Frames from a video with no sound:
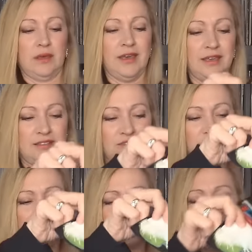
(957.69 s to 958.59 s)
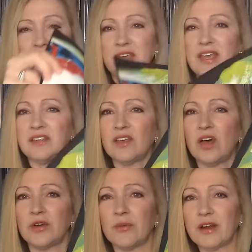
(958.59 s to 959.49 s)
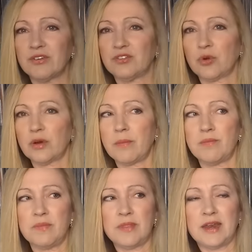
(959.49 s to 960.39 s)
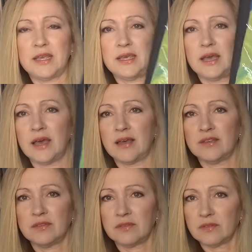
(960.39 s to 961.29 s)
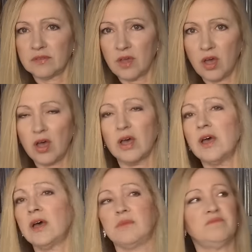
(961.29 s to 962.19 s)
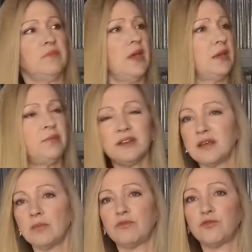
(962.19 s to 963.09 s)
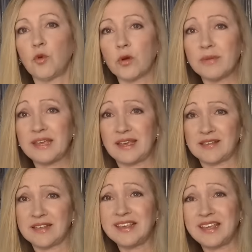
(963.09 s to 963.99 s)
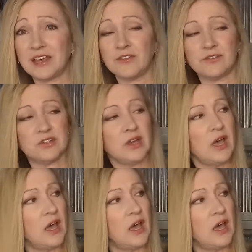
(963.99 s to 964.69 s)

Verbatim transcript: it's just something he saw in a record store that he saw and picked up for me as a gift.